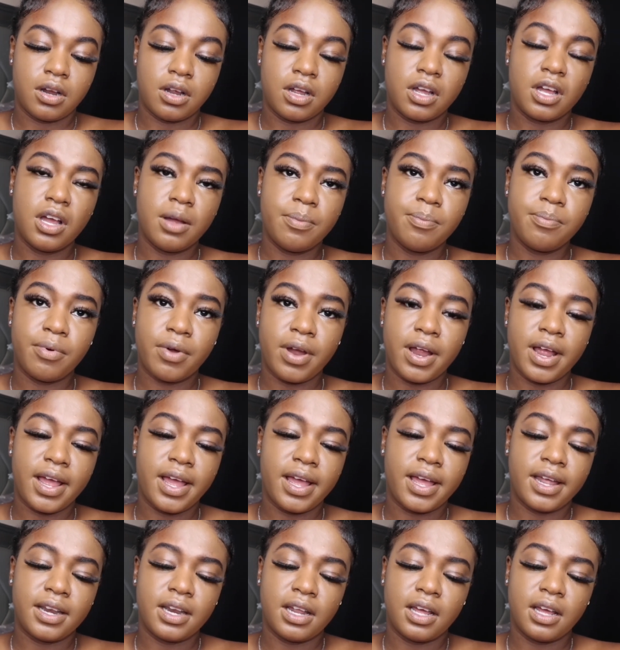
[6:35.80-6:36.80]
Good
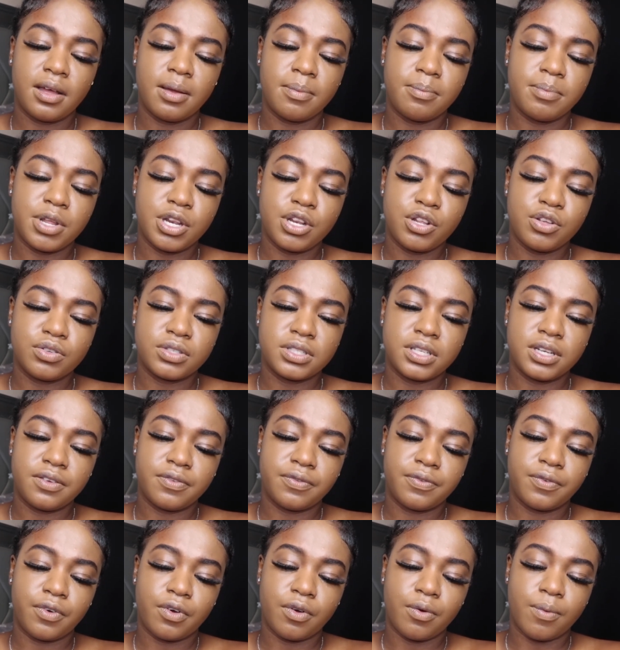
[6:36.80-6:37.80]
brand, been using it
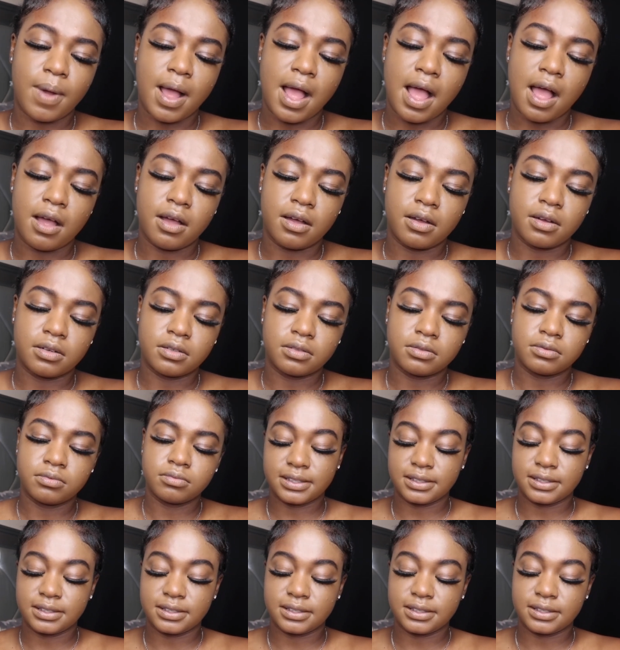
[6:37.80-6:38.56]
for a while.